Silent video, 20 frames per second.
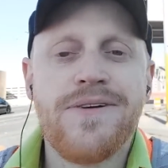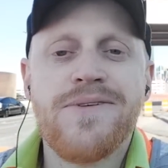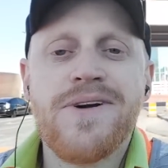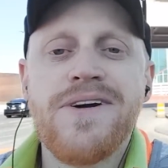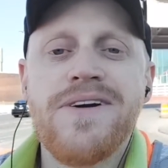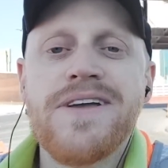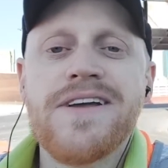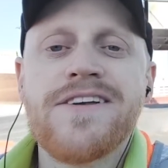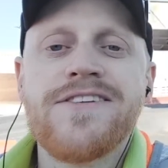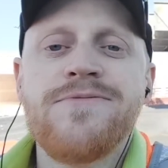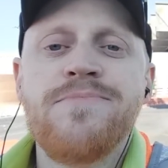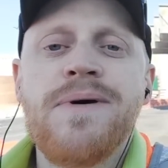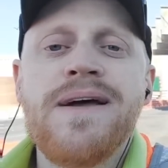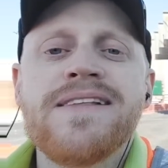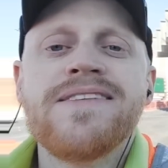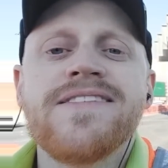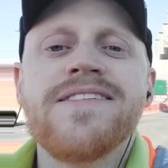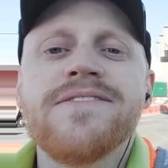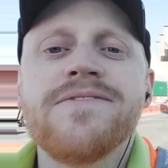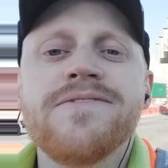really
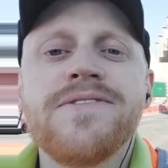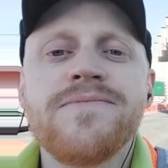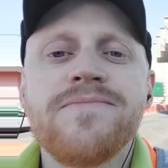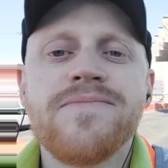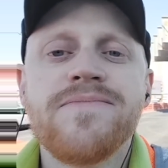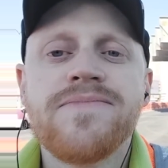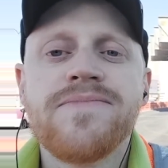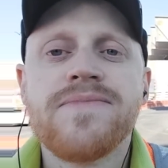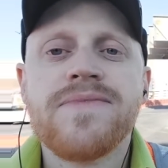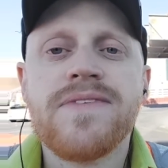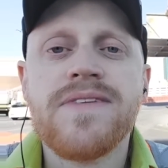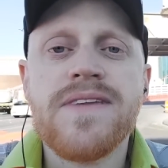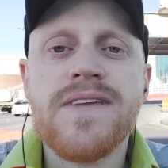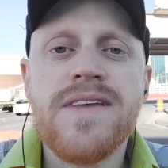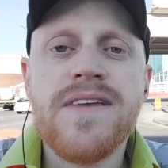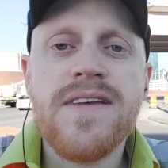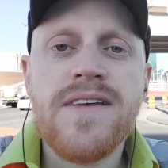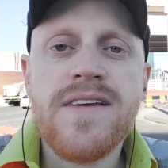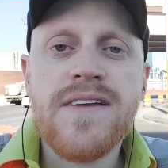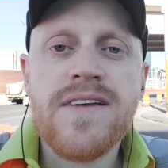expensive.
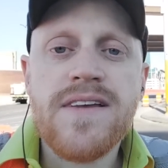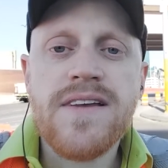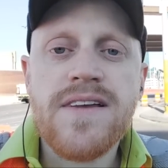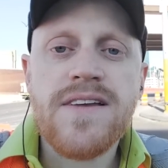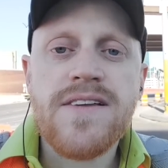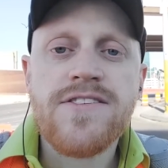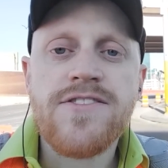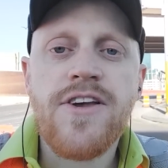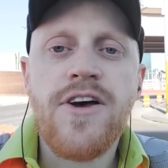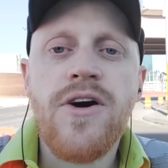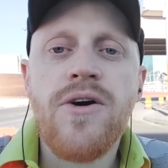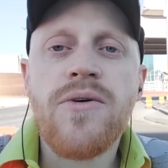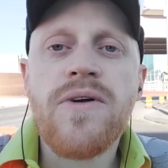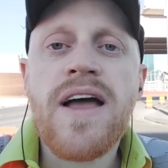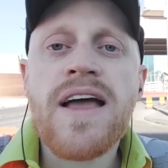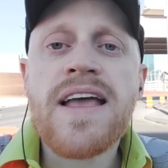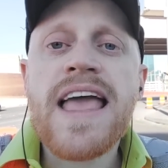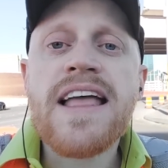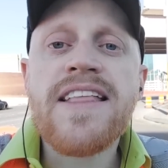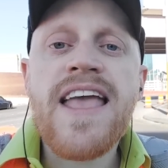So
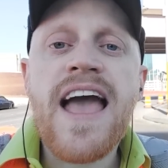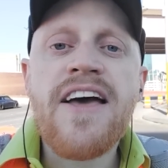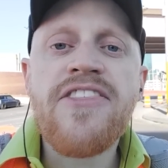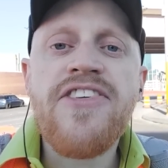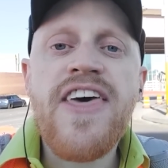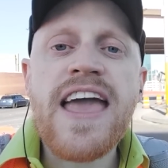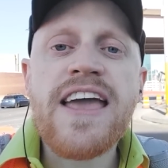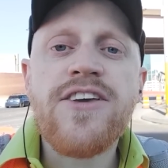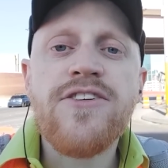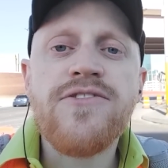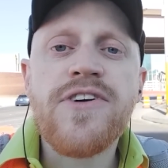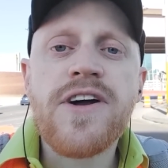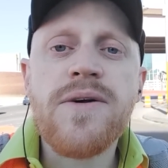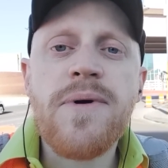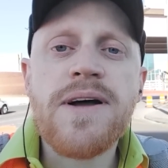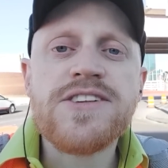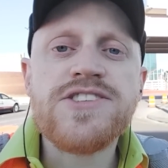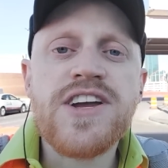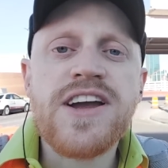again, yeah, thank you very much,